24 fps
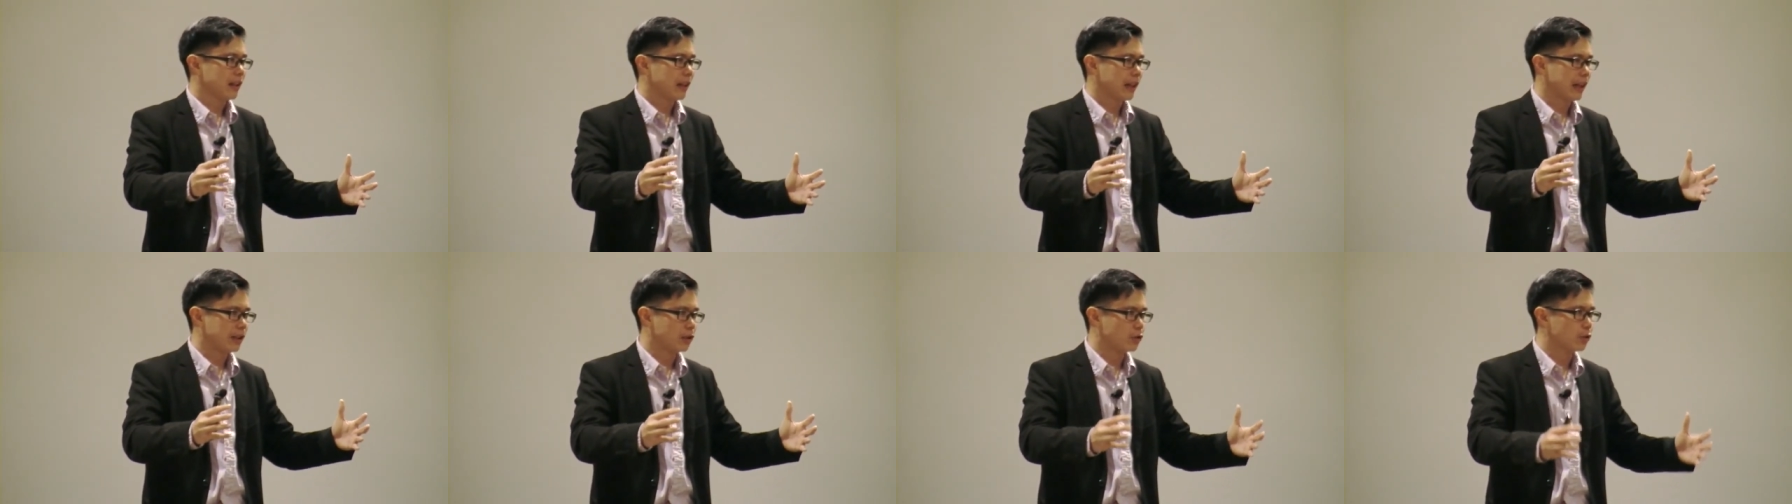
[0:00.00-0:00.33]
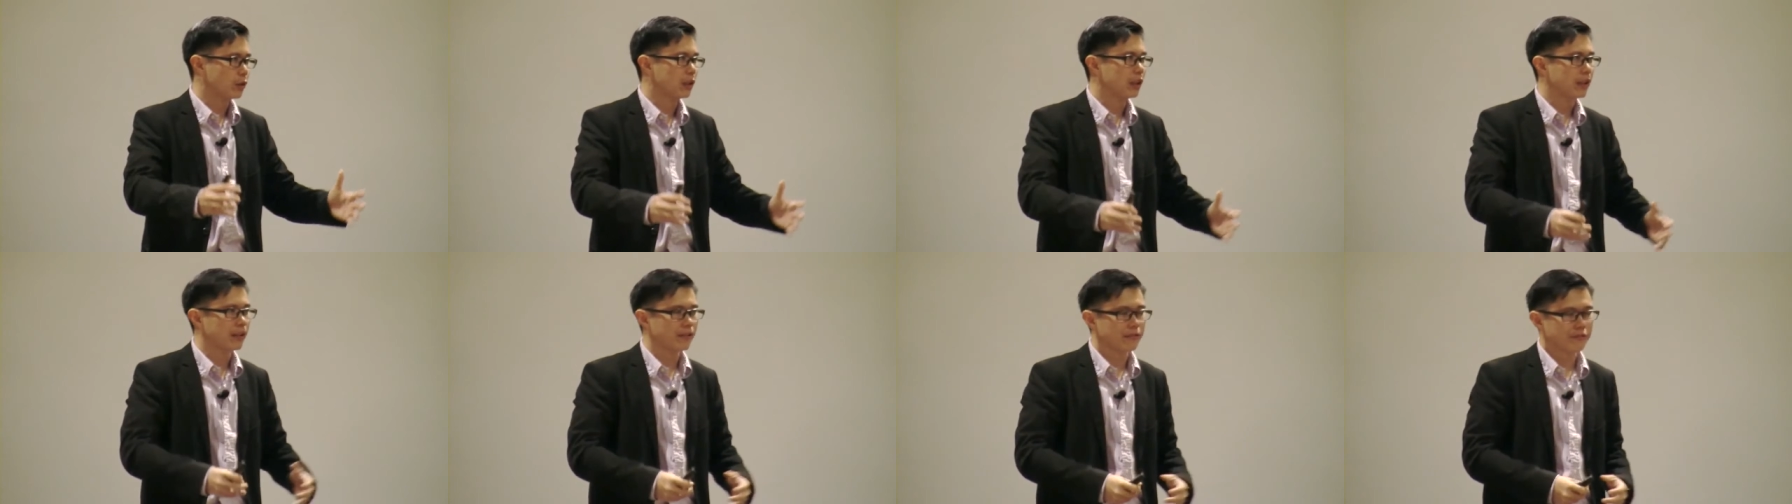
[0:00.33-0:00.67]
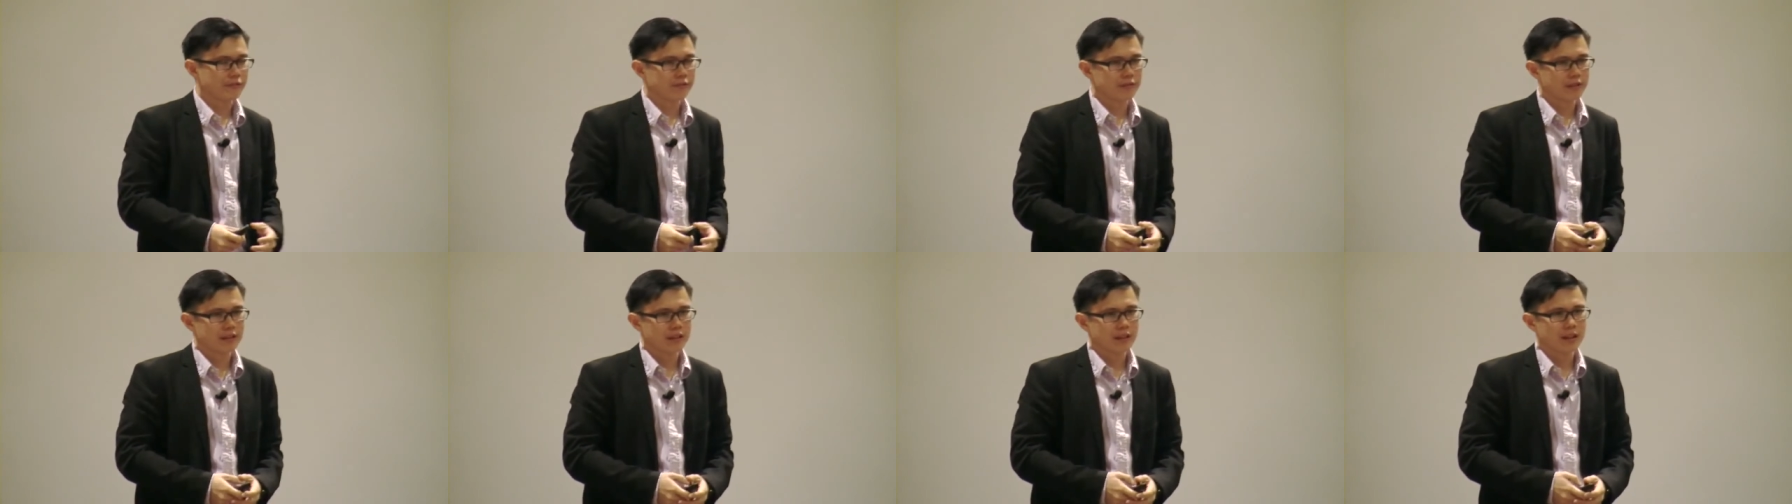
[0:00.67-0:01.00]
and to
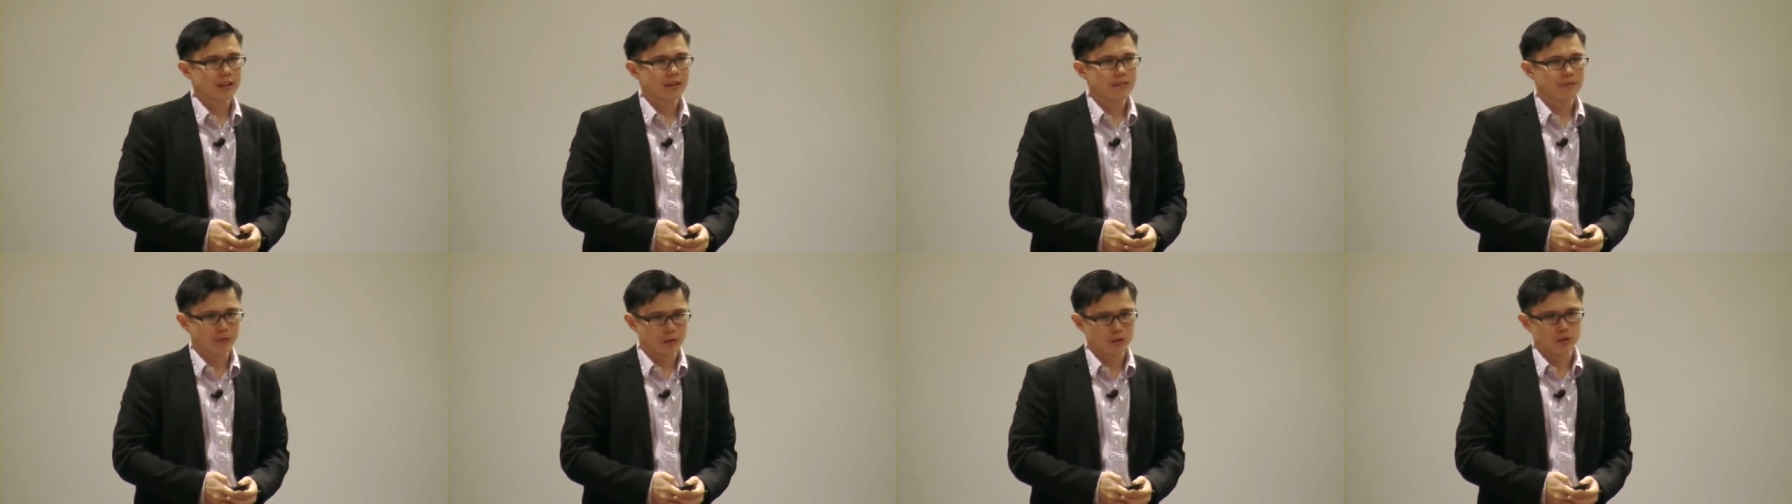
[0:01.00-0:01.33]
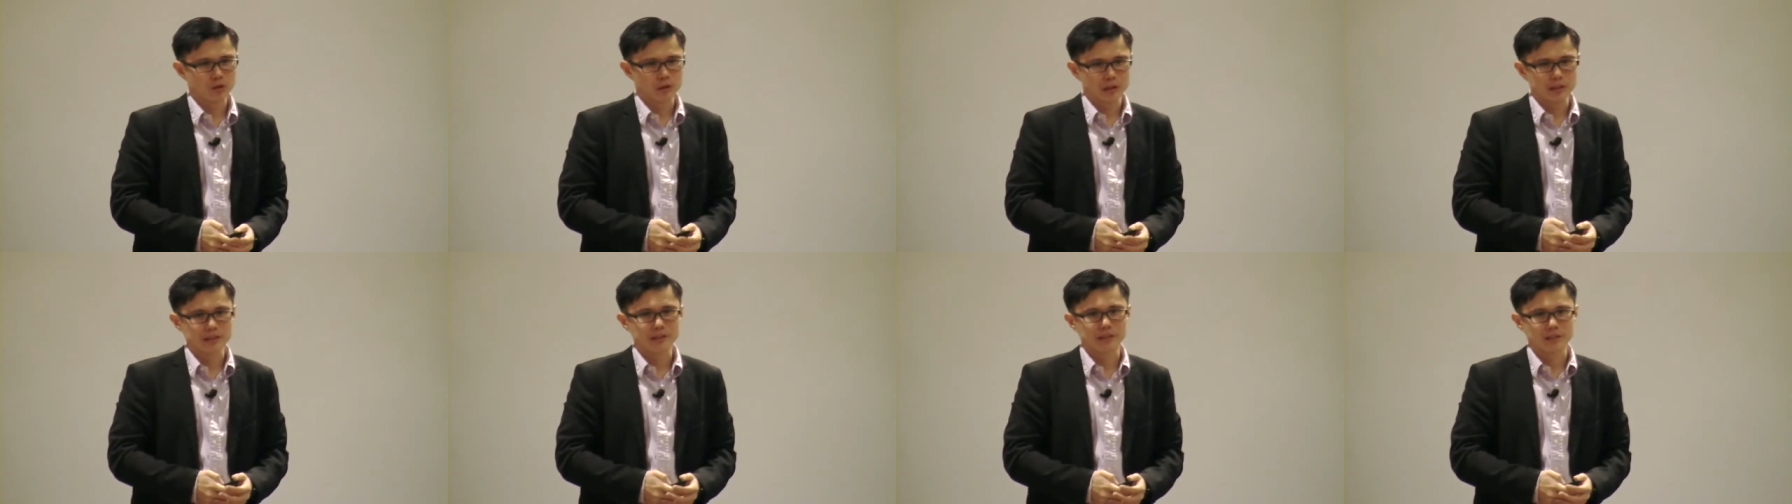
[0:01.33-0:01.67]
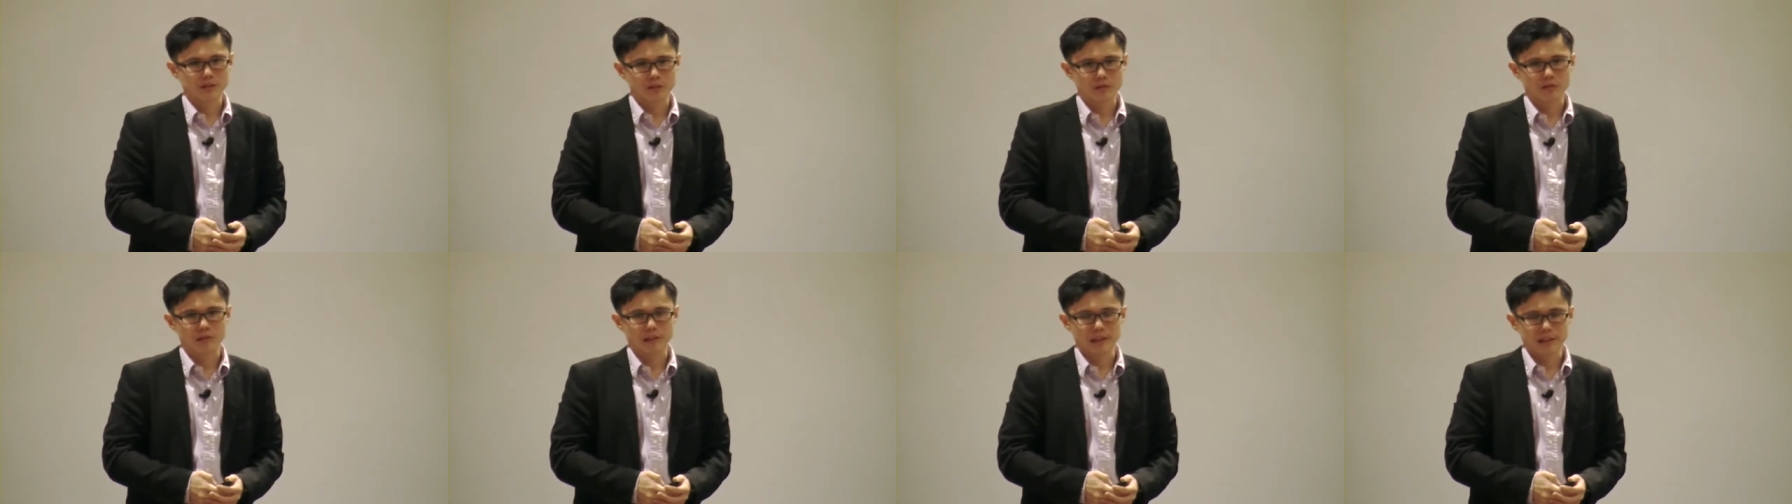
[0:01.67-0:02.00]
live for
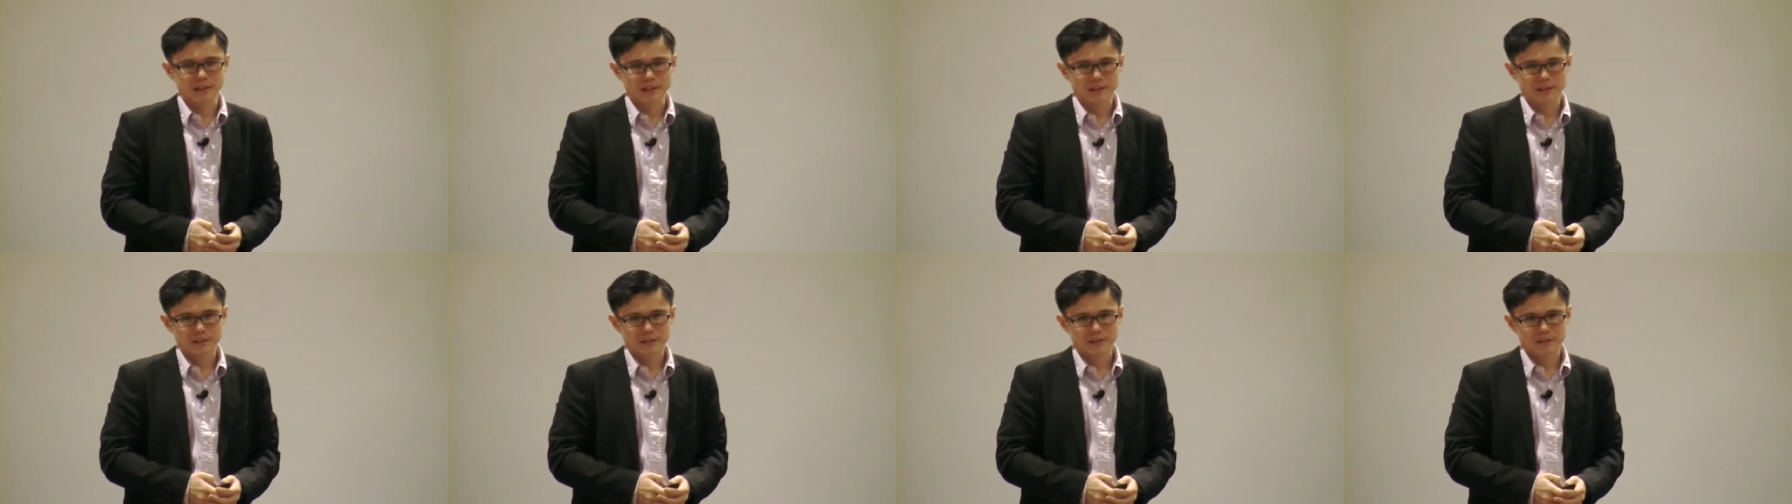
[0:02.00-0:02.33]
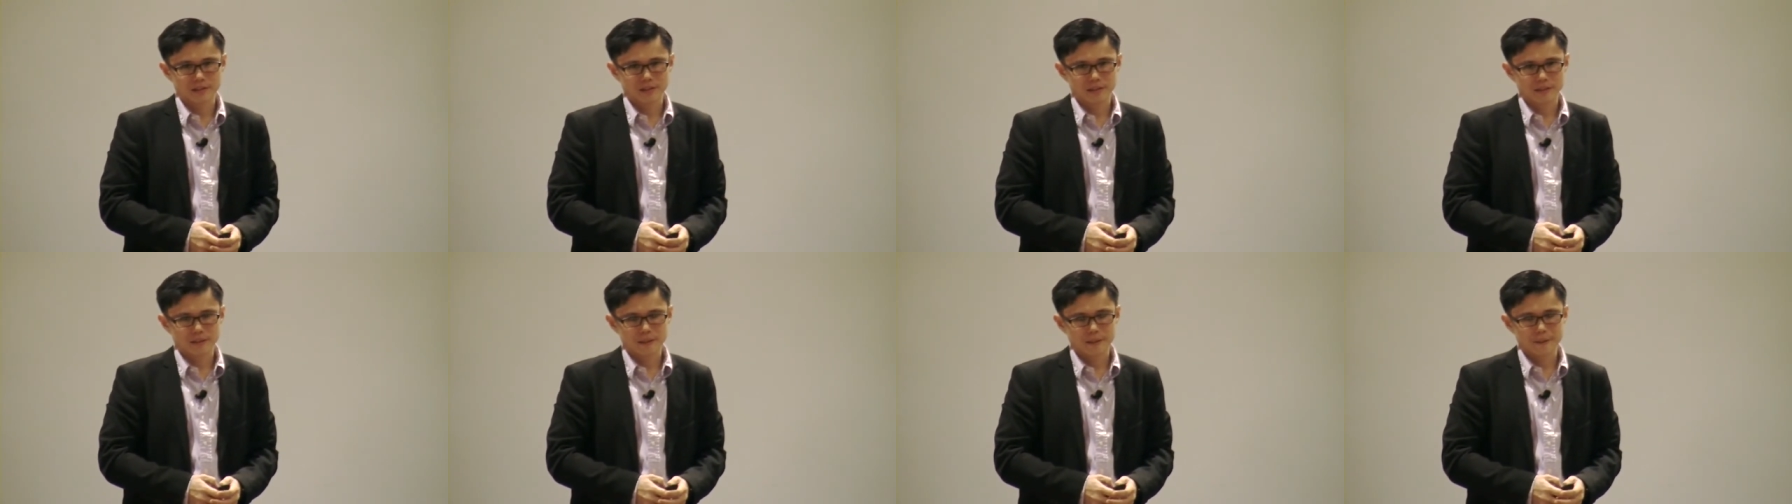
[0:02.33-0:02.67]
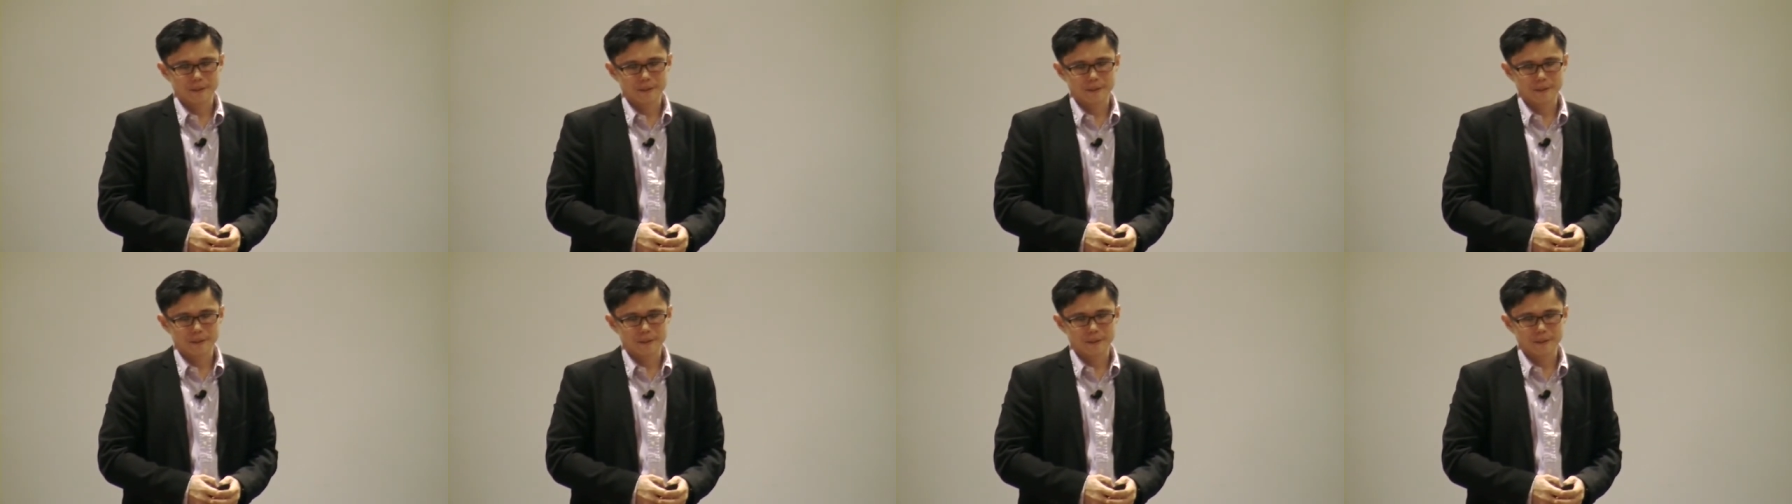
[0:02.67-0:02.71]
Jesus Christ.